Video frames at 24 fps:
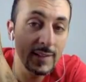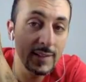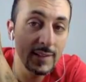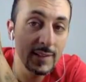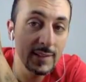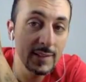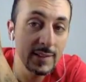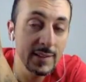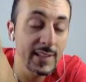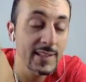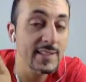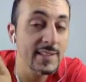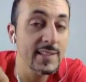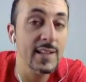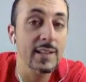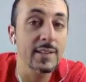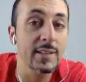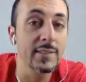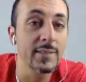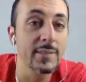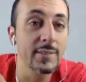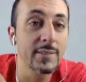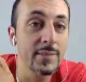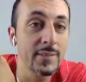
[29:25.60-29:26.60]
That's it.
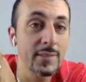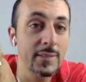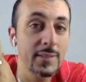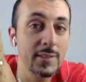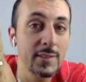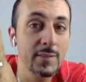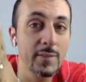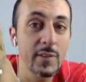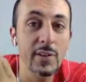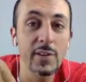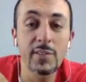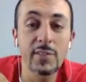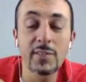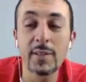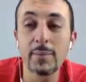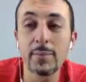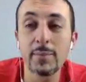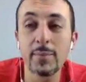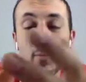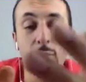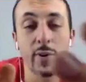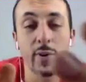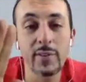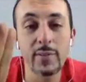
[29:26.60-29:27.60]
It's very
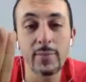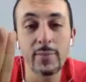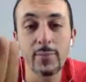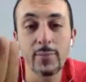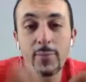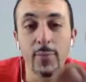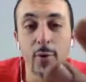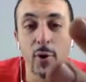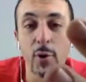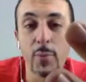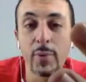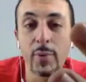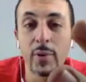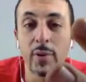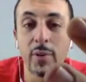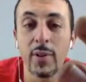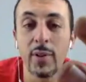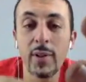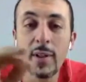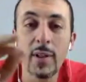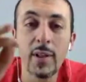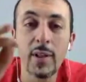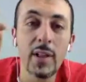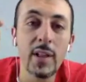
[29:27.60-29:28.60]
simple. It works on
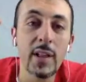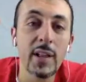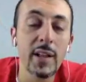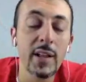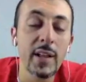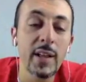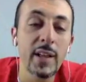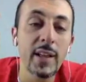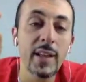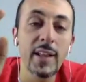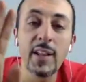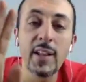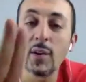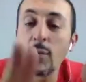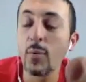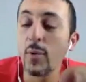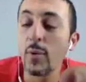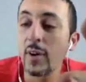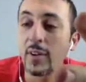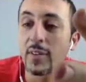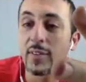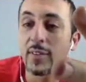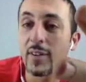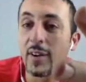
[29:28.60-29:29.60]
mobile, and it
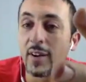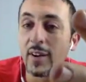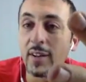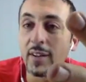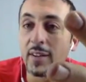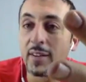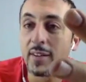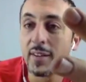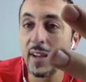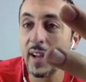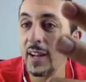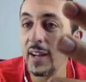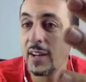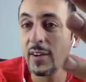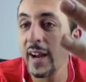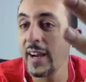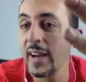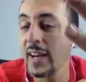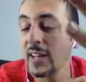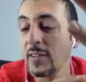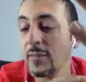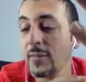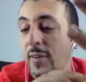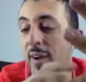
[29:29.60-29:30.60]
works on
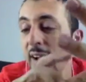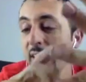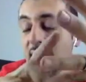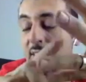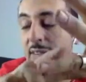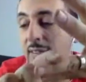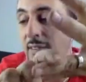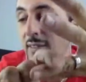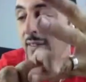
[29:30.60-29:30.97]
any device,